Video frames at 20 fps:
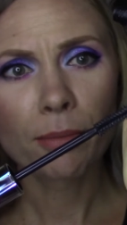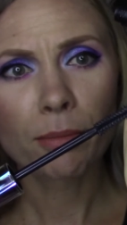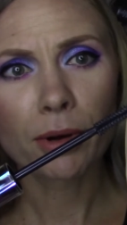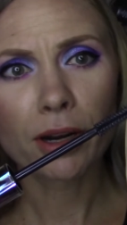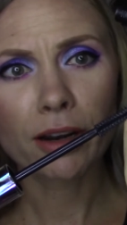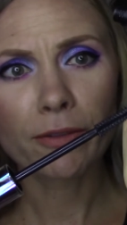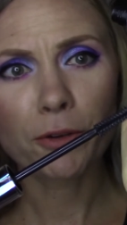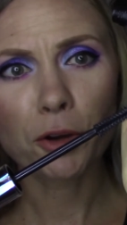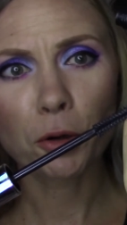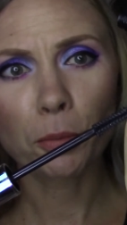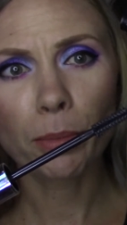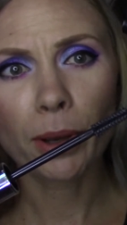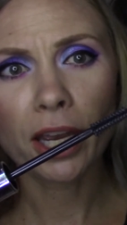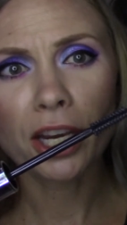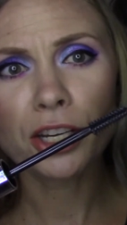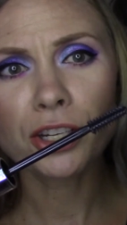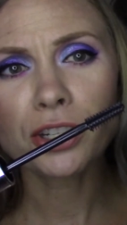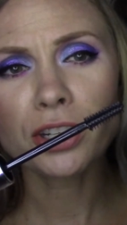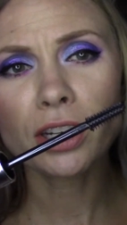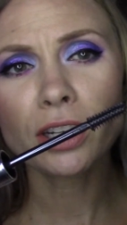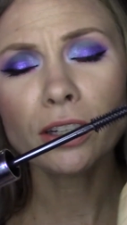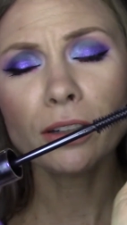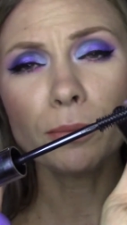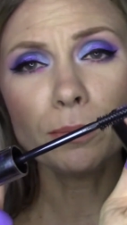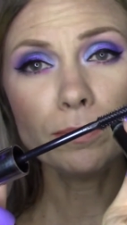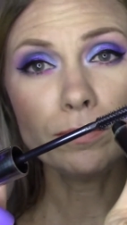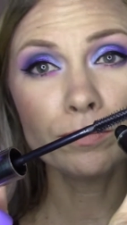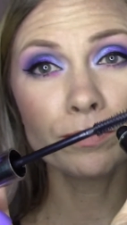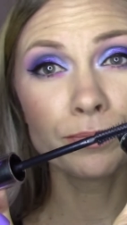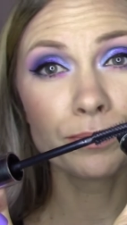But if you're patient
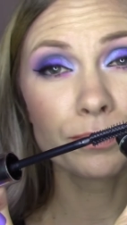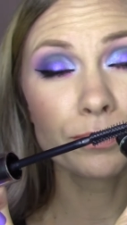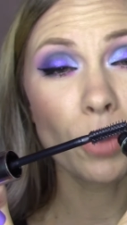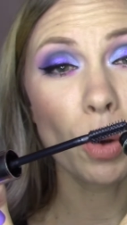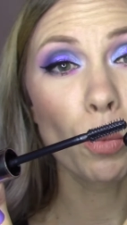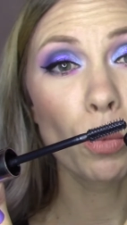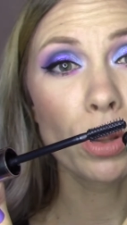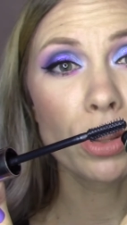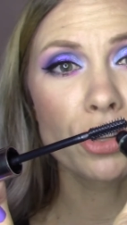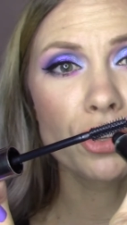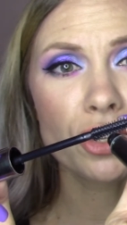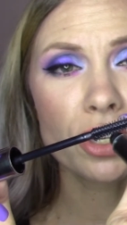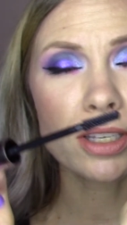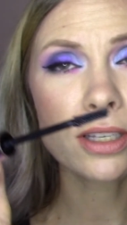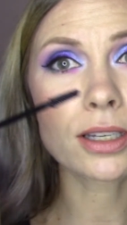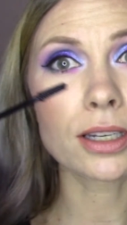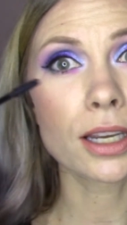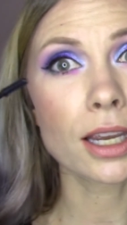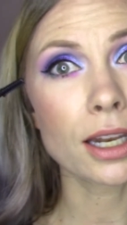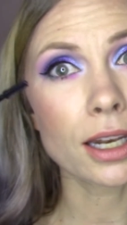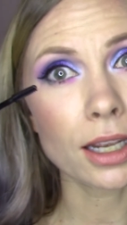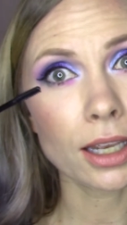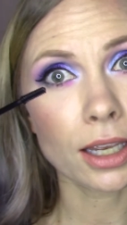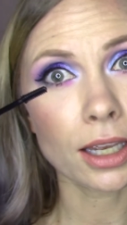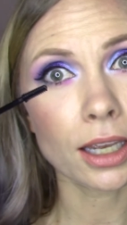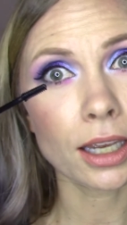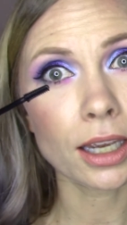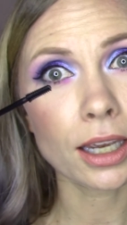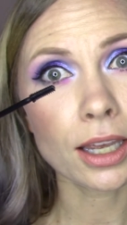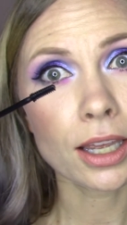with just
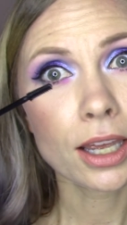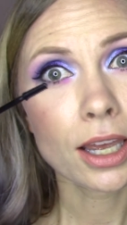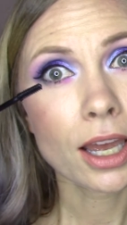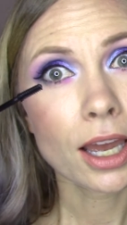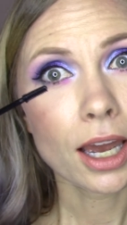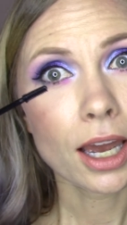getting